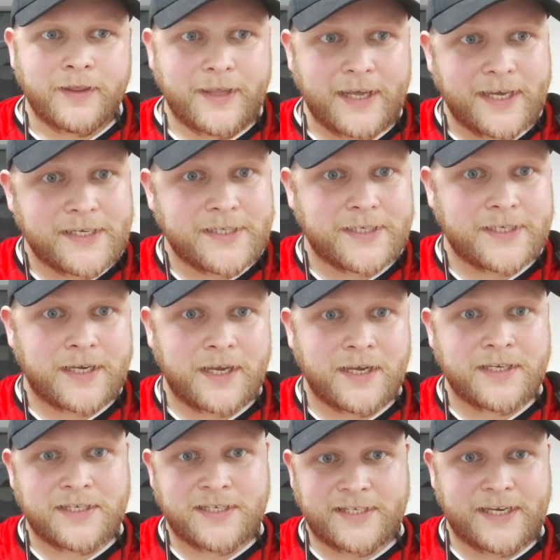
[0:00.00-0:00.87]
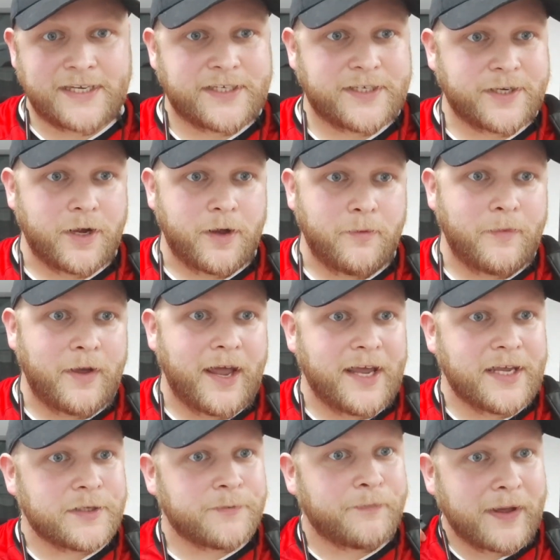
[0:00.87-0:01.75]
This system
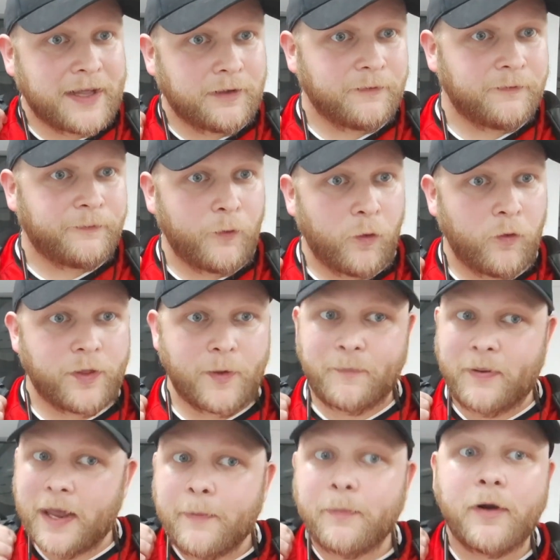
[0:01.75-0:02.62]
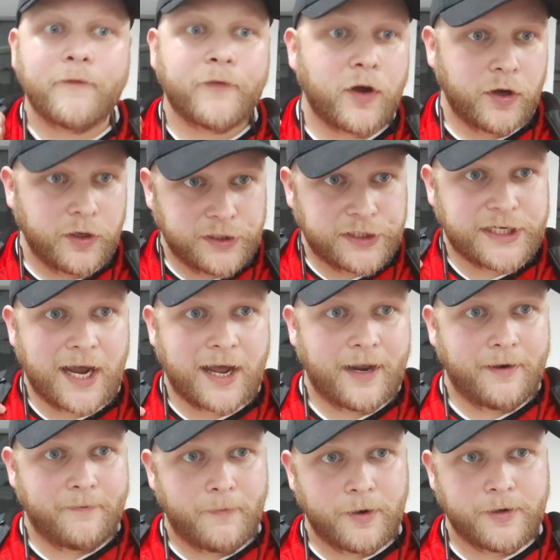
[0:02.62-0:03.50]
is built for the people of
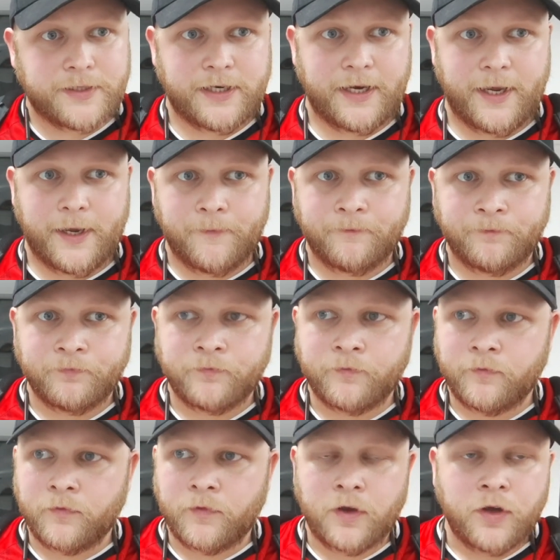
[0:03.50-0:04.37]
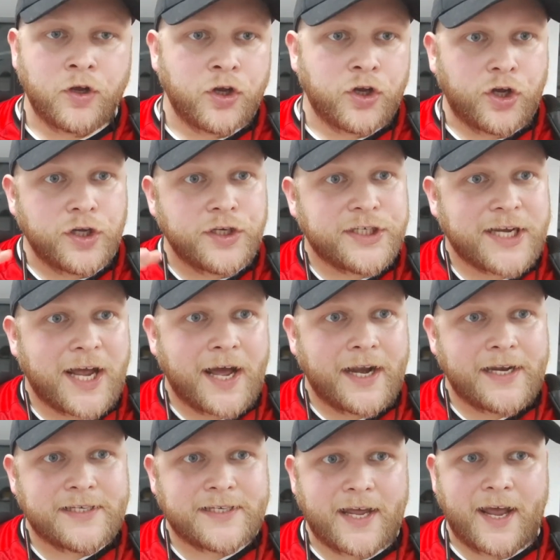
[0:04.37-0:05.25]
Kunshan mostly.
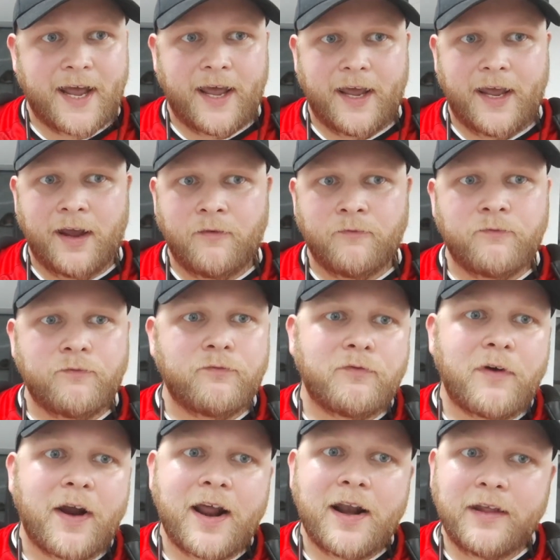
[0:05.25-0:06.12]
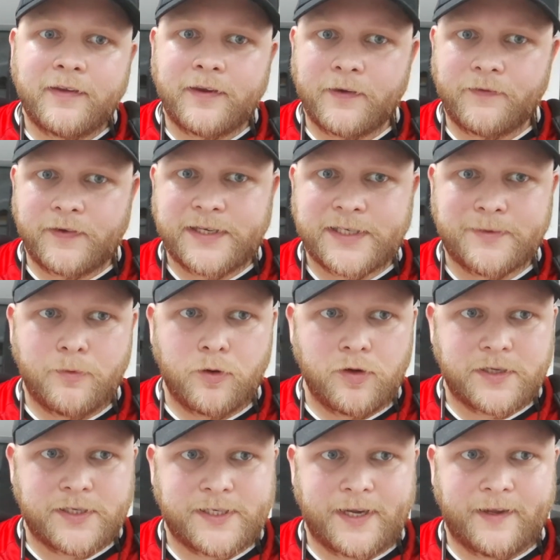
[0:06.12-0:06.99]
Kunshan is a relatively
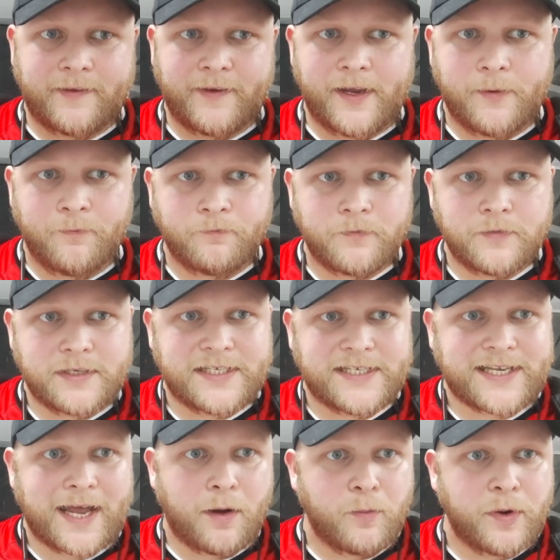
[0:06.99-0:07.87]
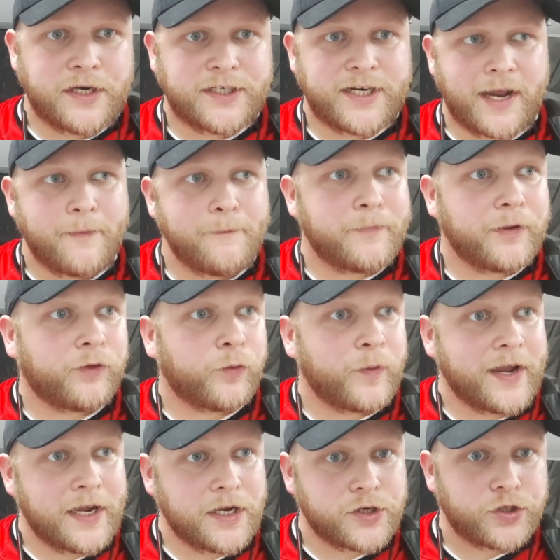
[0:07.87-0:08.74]
small city sandwiched in
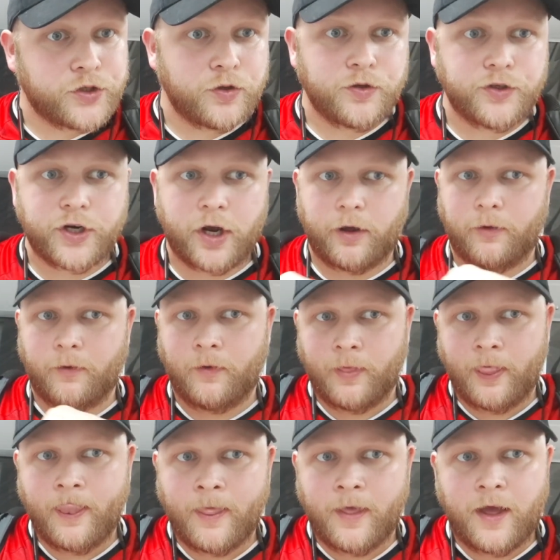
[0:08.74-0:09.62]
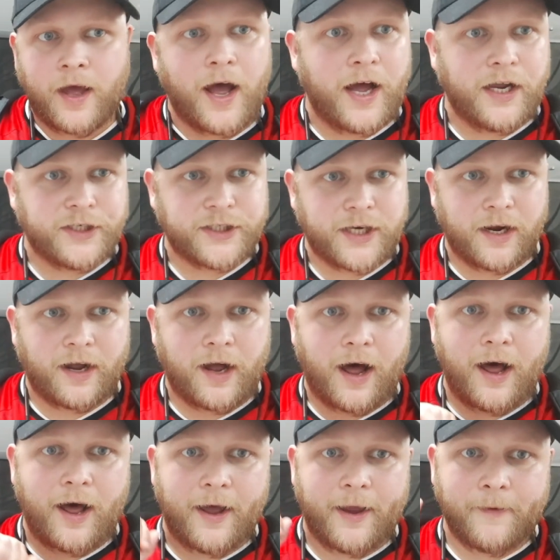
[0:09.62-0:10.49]
between Suzhou and
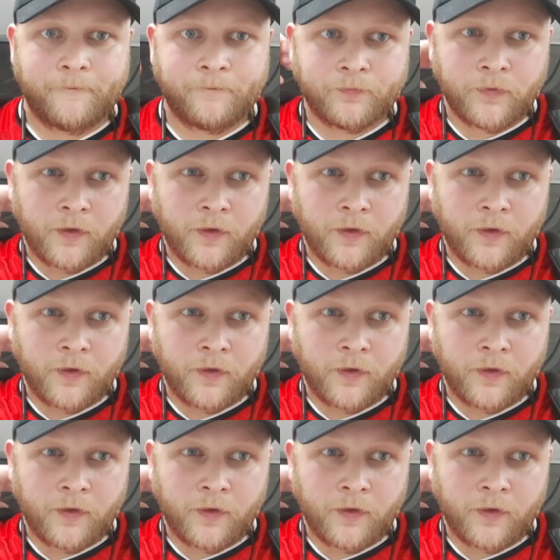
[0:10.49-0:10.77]
Shanghai.